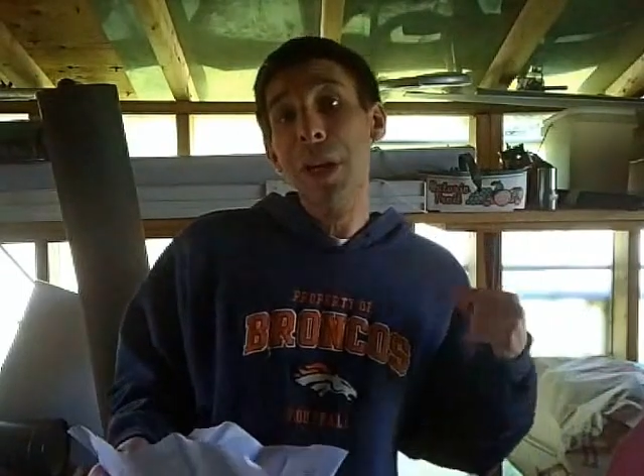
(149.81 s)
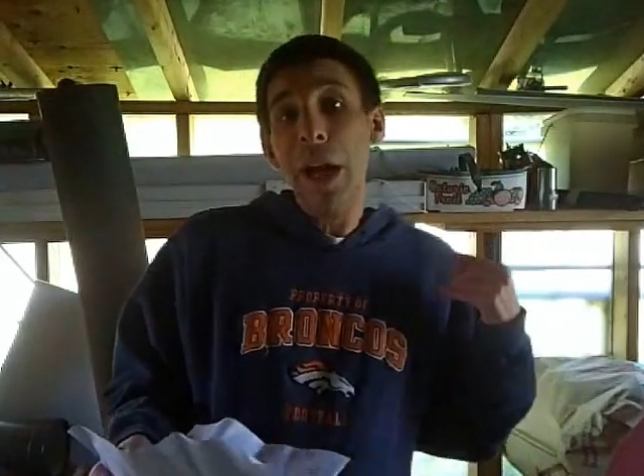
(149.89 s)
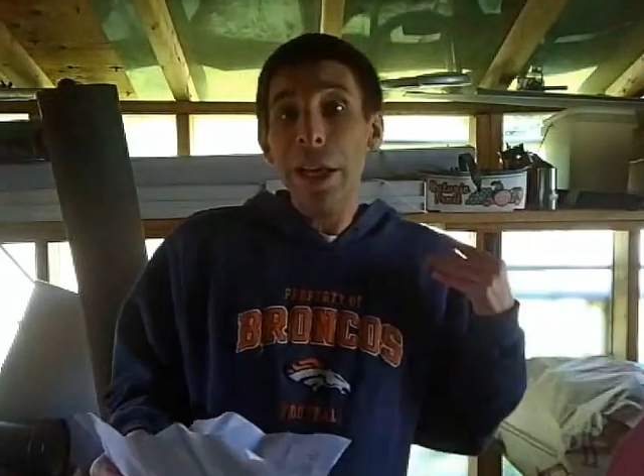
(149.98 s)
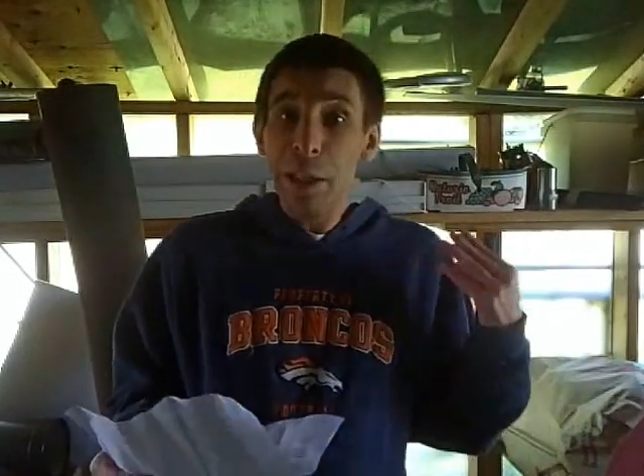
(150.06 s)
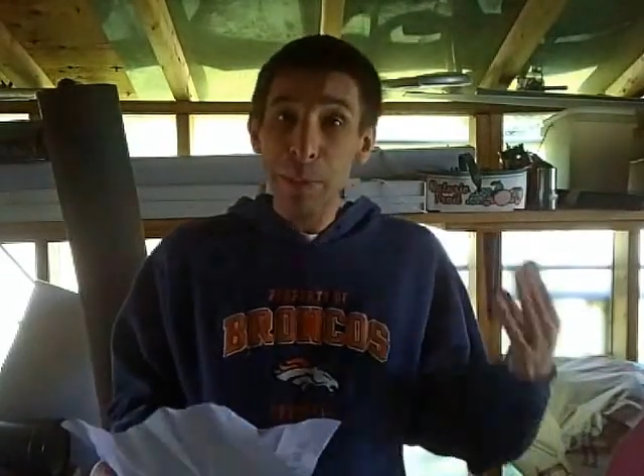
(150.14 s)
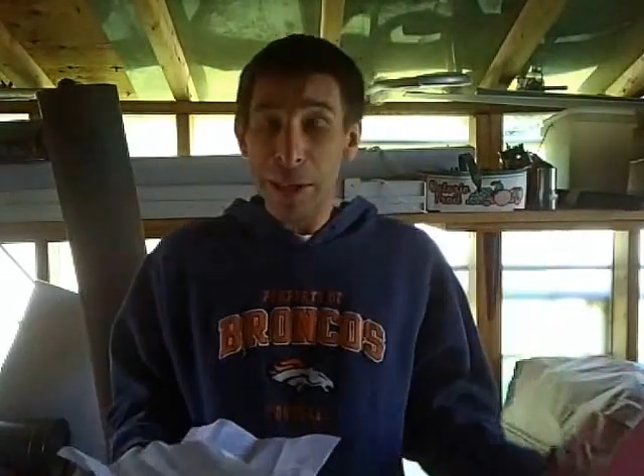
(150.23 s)

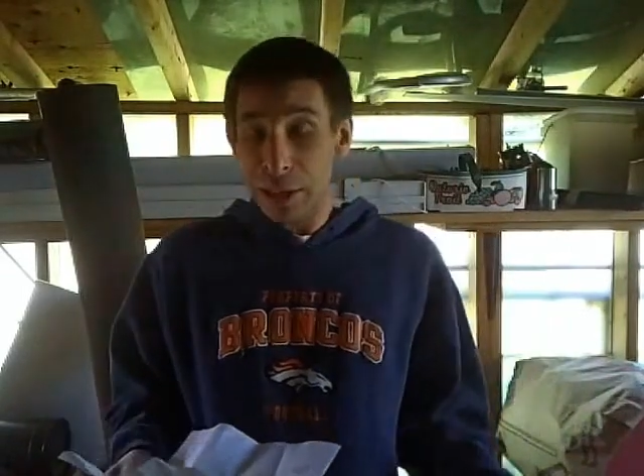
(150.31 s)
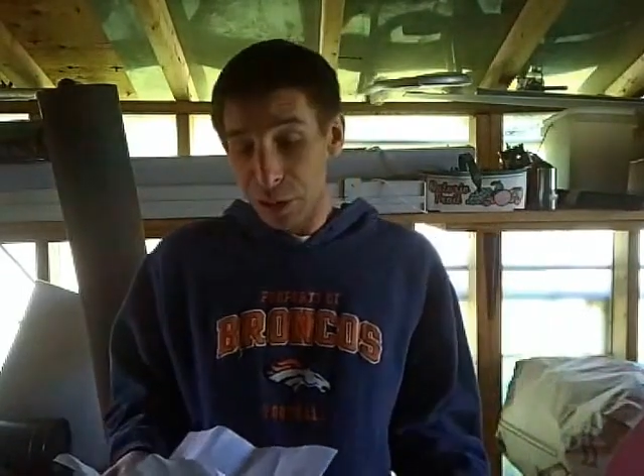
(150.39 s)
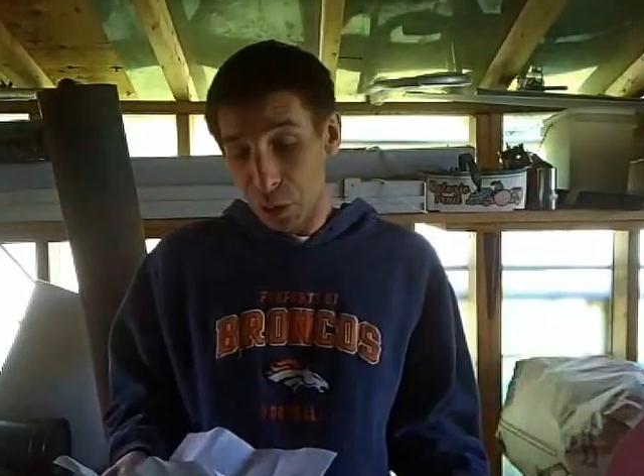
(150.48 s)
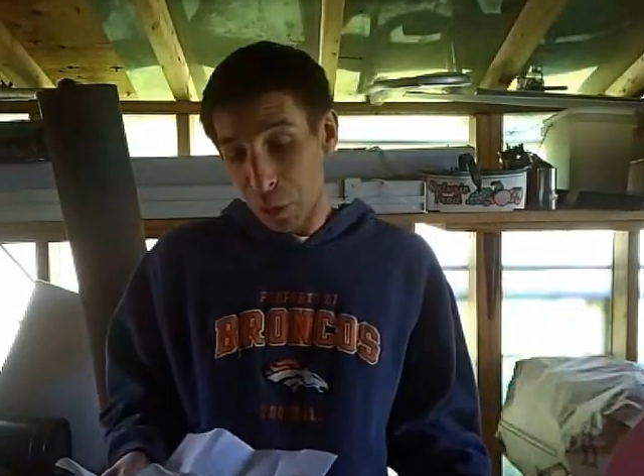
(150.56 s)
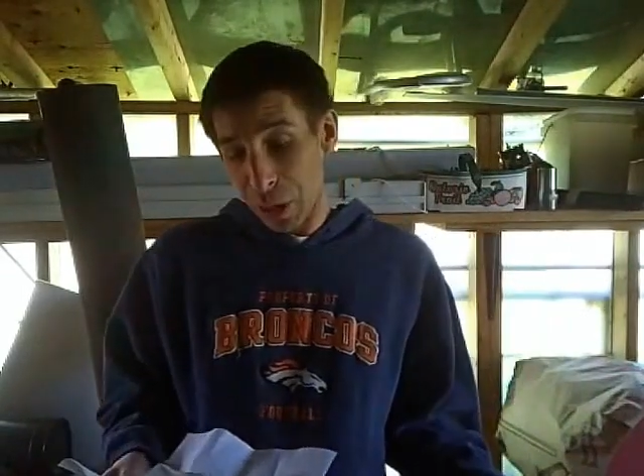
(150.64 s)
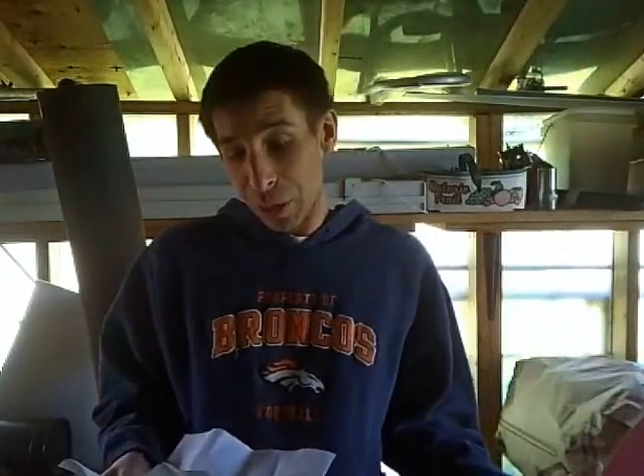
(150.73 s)
I expect
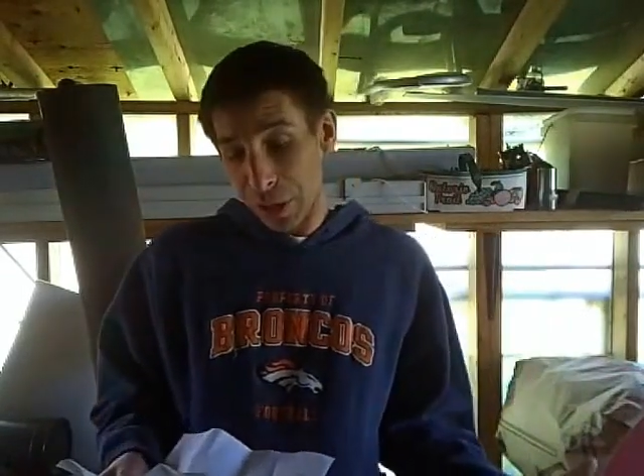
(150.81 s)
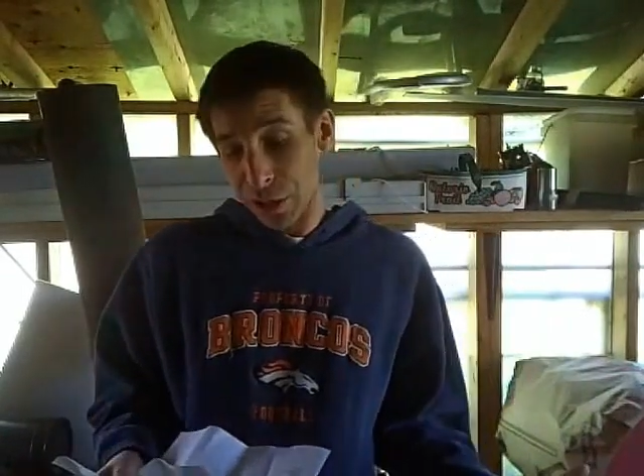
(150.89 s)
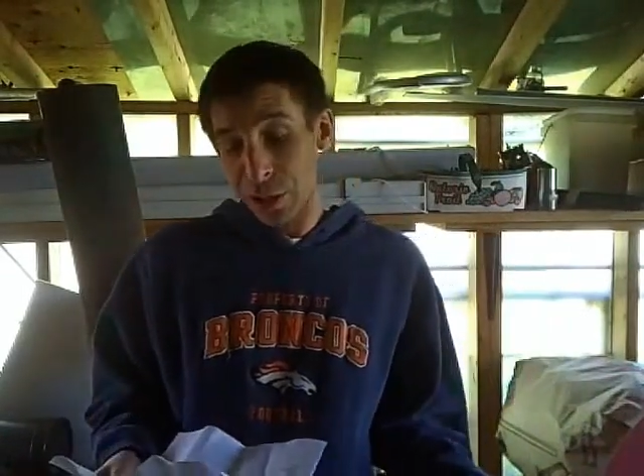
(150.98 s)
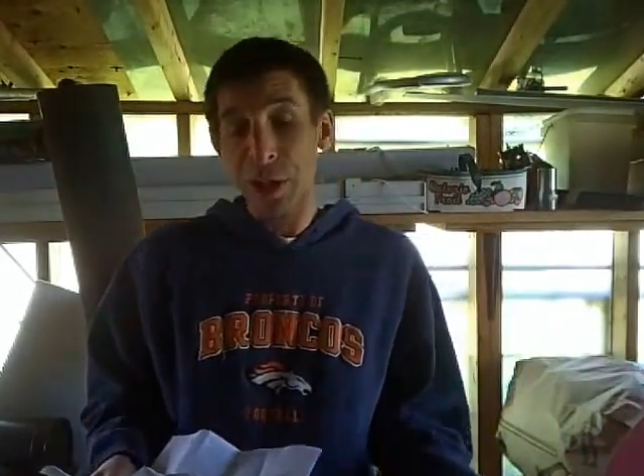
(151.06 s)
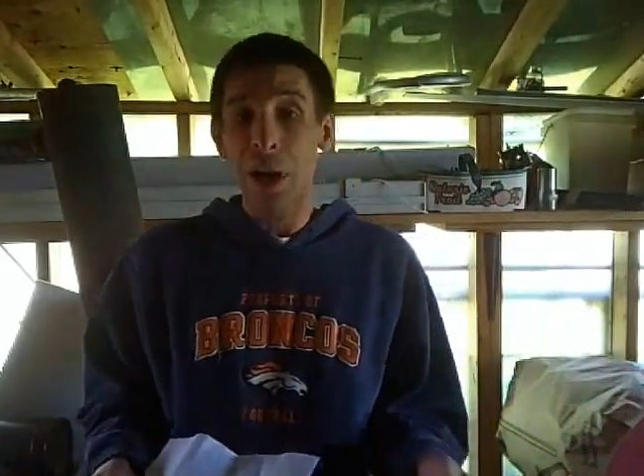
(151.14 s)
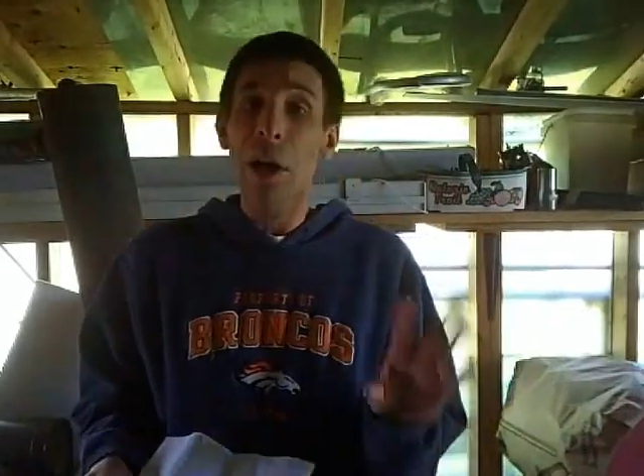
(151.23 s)
it to win this
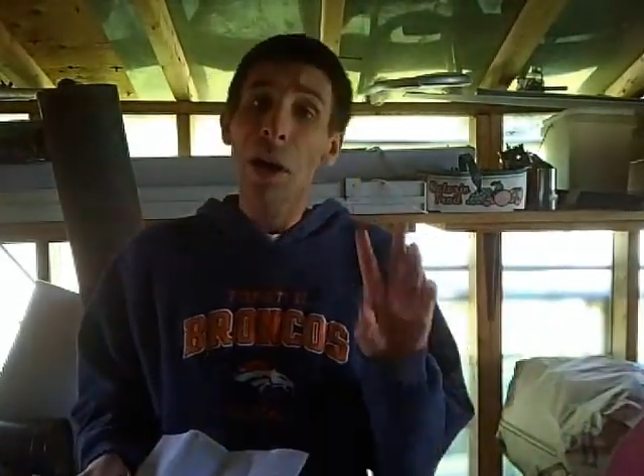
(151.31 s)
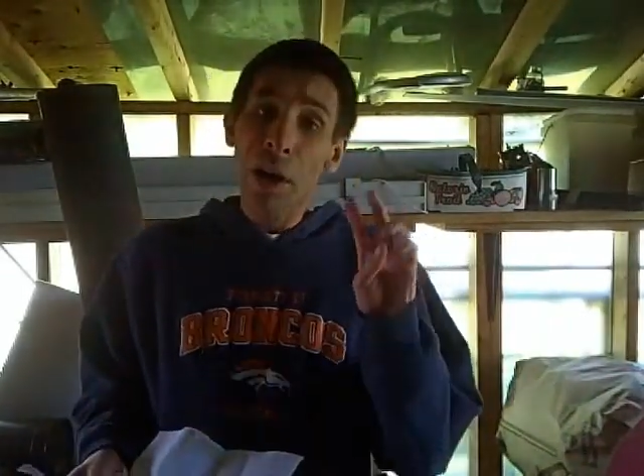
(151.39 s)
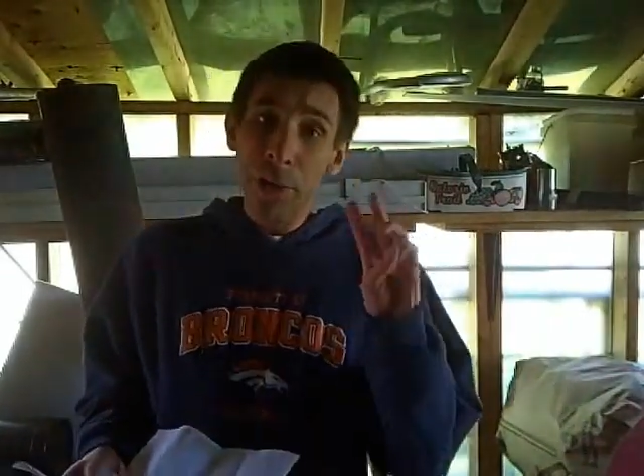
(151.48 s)
year.